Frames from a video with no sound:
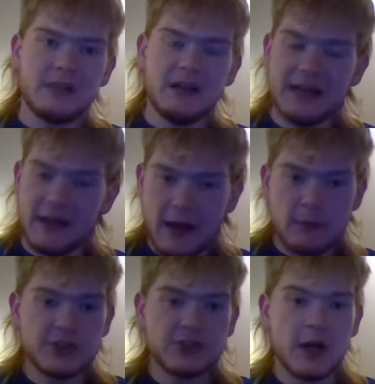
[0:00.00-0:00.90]
Yeah,
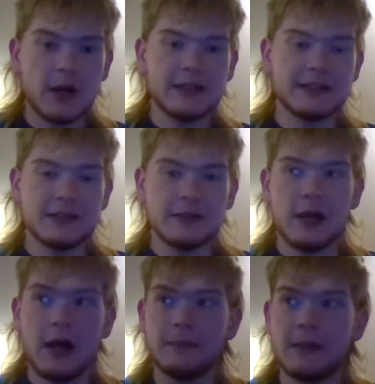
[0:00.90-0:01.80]
that was Charlotte.
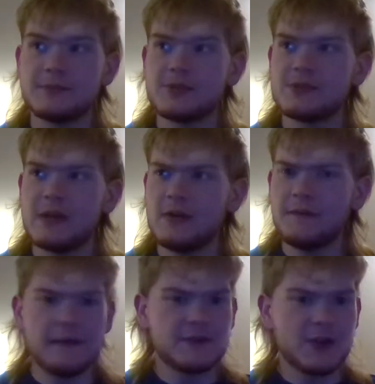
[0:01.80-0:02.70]
I don't
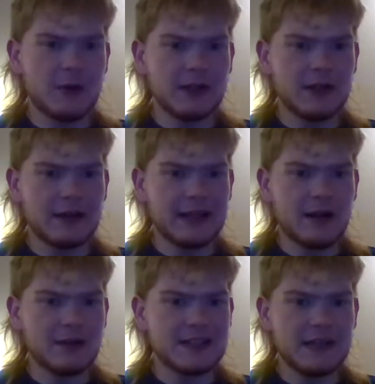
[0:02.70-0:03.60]
know if they've shown it
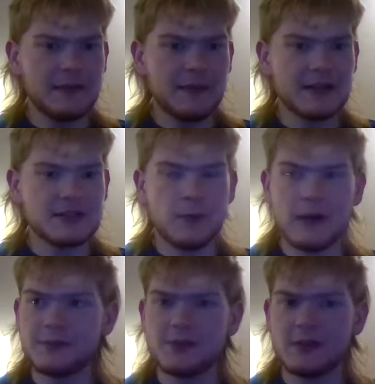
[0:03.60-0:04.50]
again on TV by this
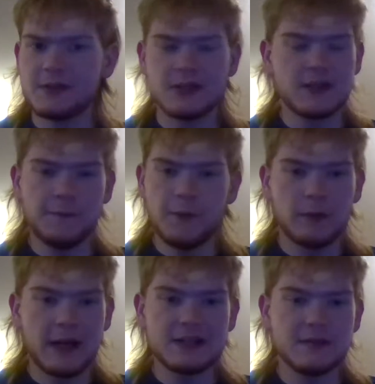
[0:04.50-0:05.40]
point. I'm sure there's a
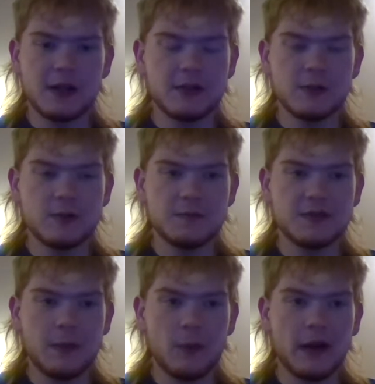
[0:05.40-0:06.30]
full race of it on
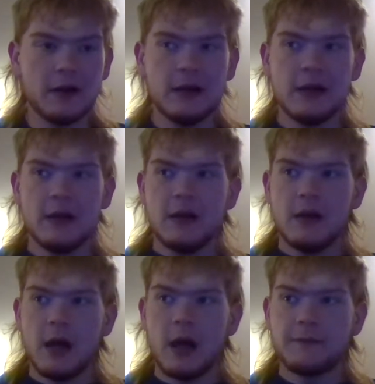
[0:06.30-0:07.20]
YouTube somewhere.
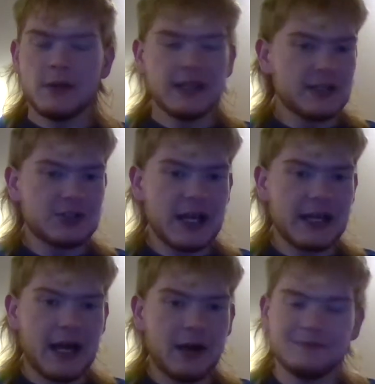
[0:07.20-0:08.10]
If you want to
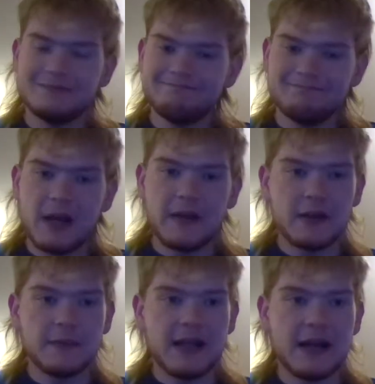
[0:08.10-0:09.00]
check it out, I
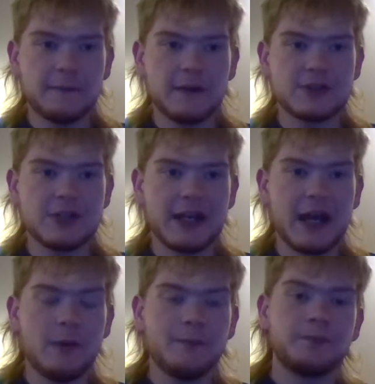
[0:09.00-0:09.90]
think it'd be kind of fun to check
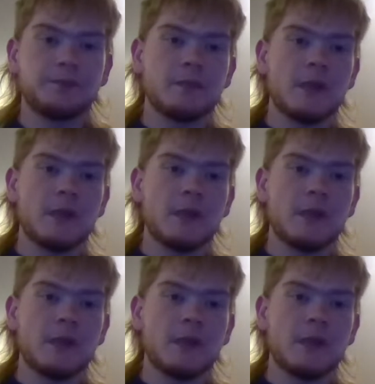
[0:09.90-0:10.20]
out.